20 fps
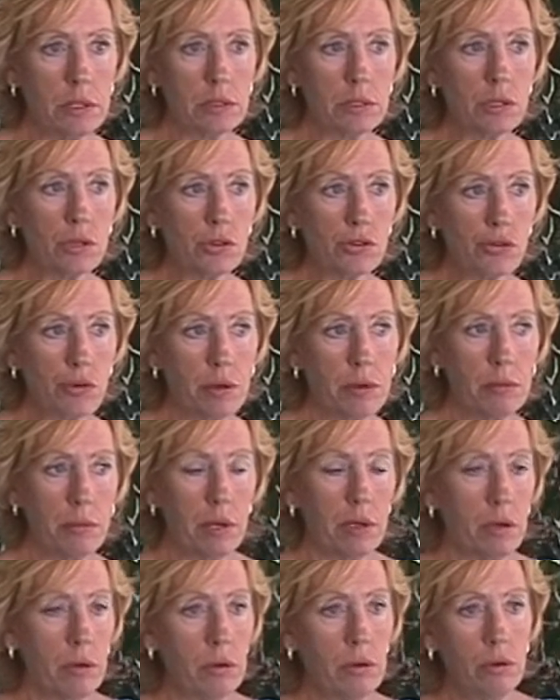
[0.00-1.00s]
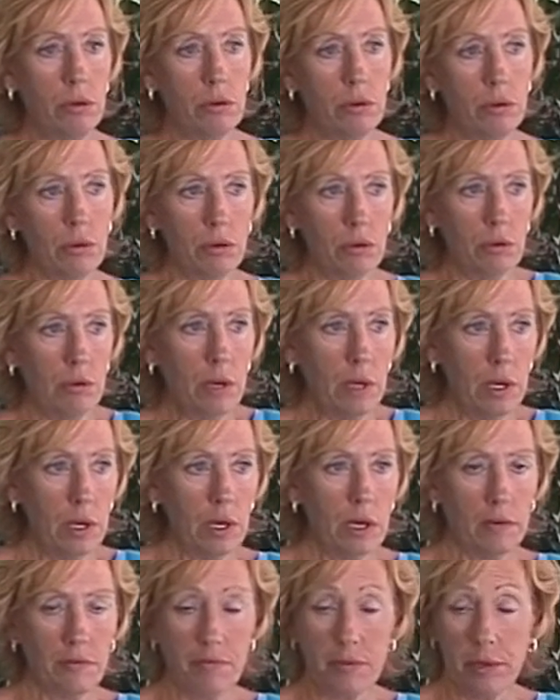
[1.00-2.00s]
into treatment who
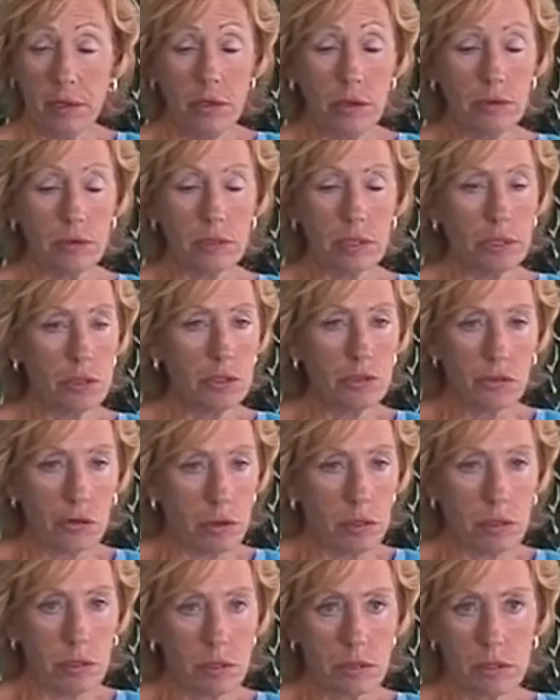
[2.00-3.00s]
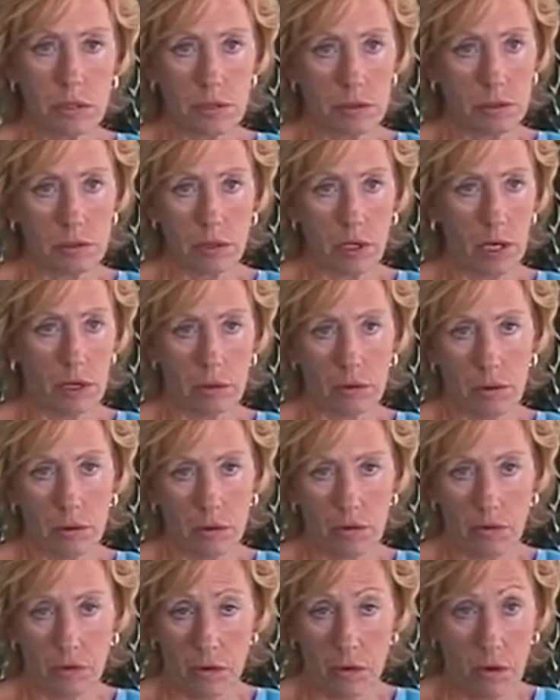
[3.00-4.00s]
have been using drugs or
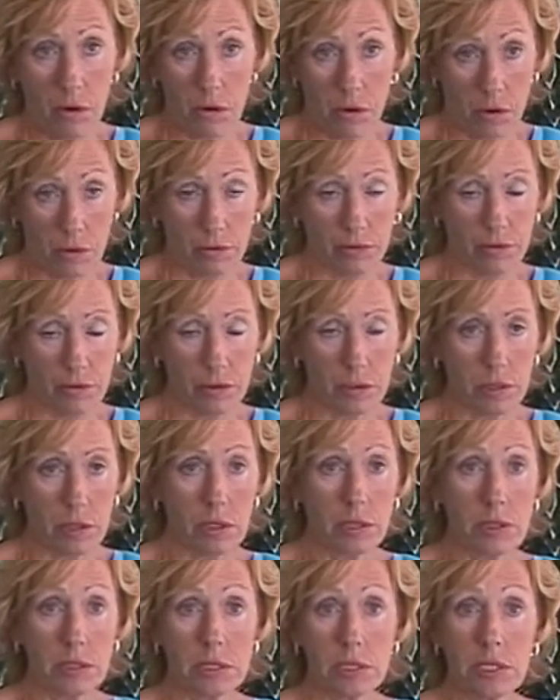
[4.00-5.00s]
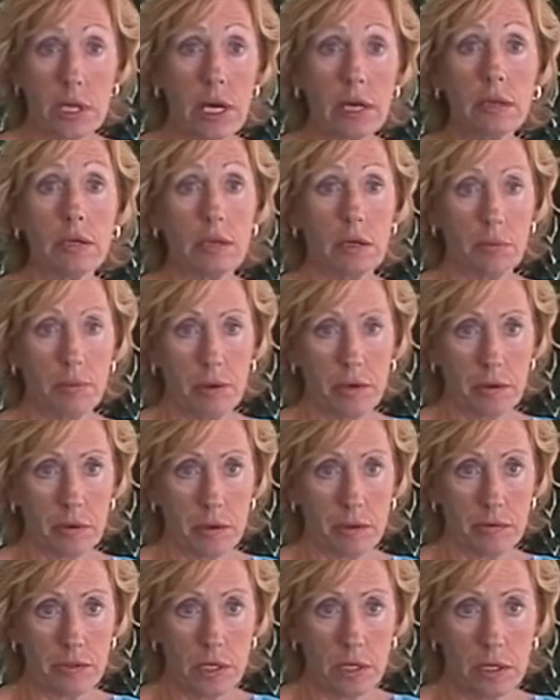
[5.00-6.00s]
alcohol for an extended
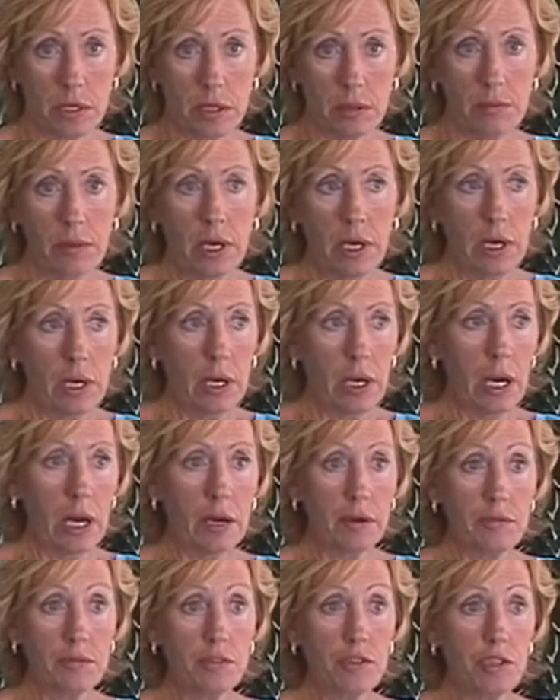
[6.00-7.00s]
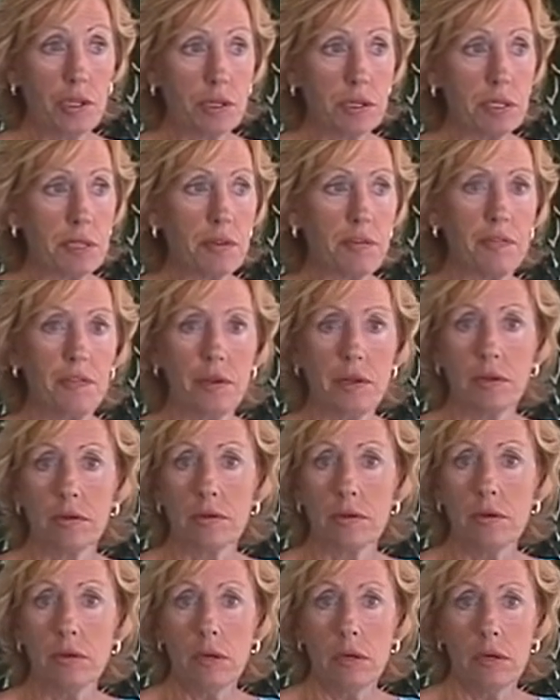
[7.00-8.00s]
period of time have just the
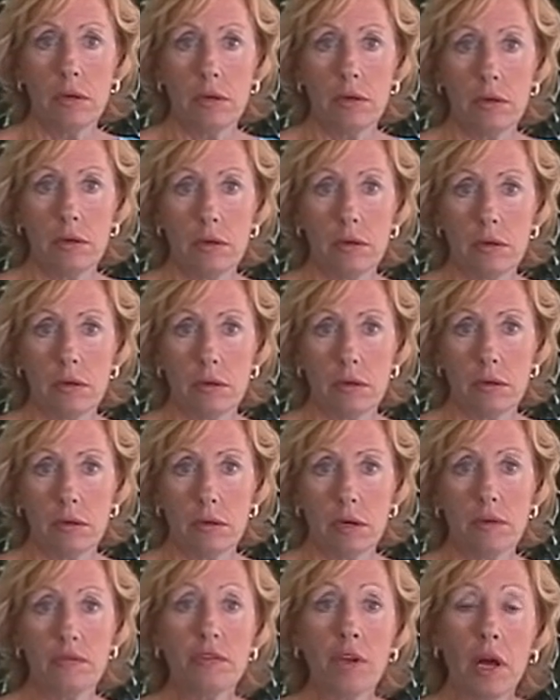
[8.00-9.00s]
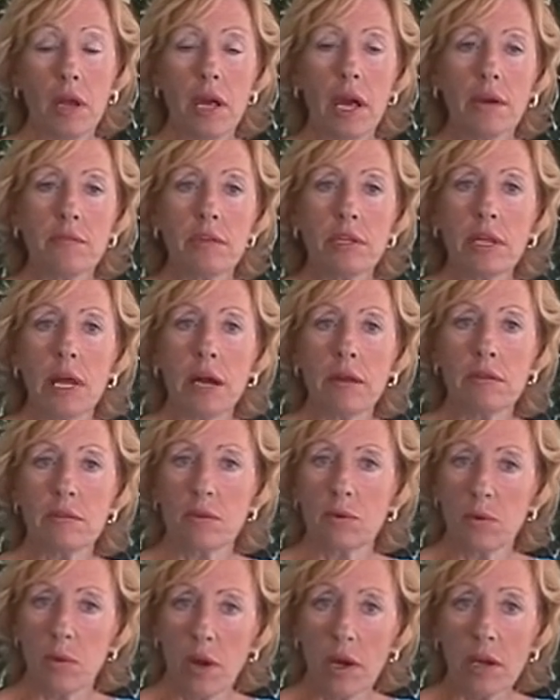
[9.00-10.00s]
fear of not having that in
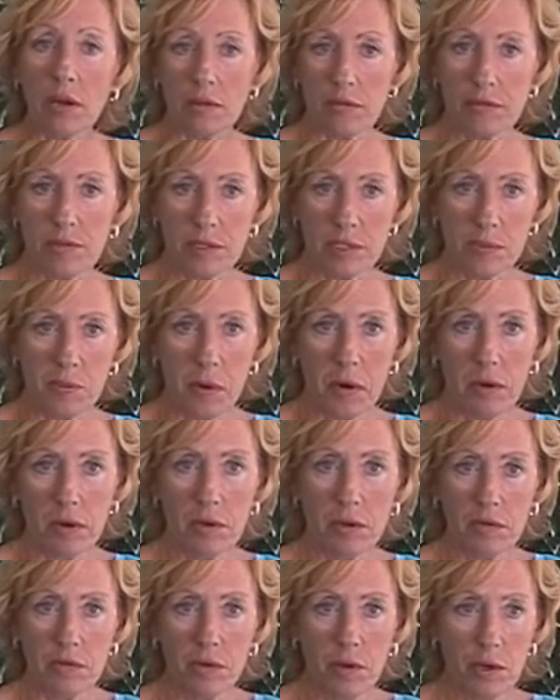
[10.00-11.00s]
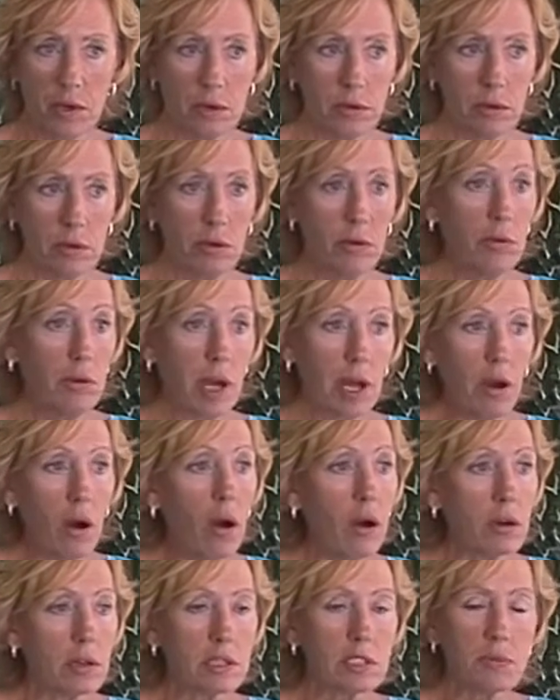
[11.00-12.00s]
their life. It's part of who they
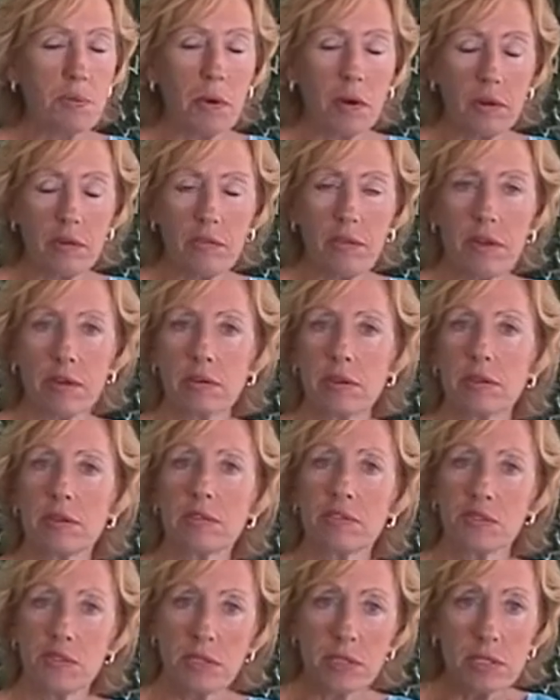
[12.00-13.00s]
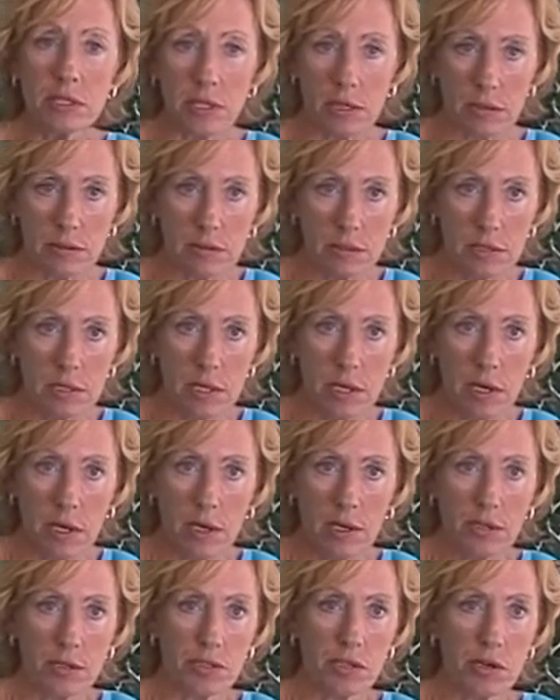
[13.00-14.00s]
are. It's part of their existence.
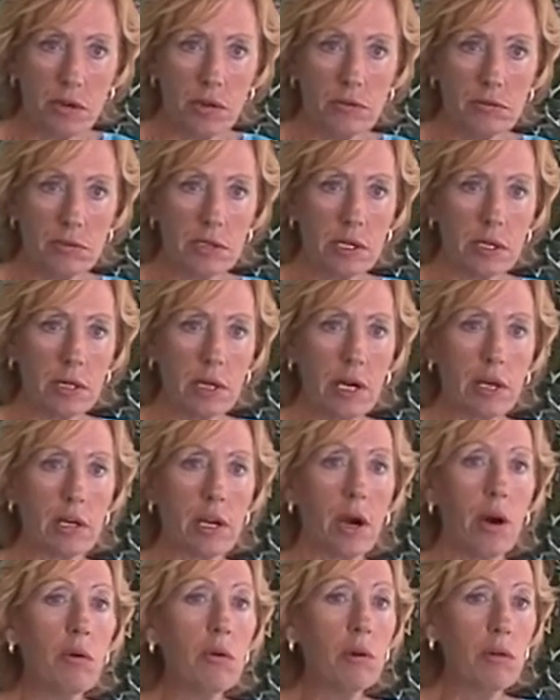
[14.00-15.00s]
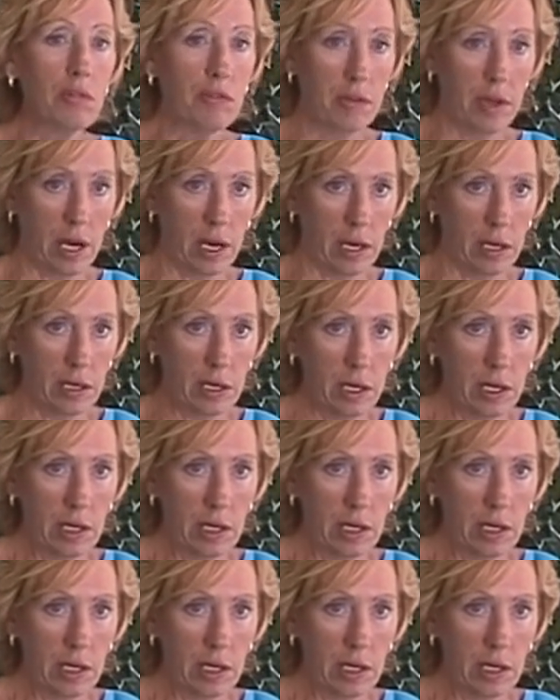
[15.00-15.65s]
So to let go of that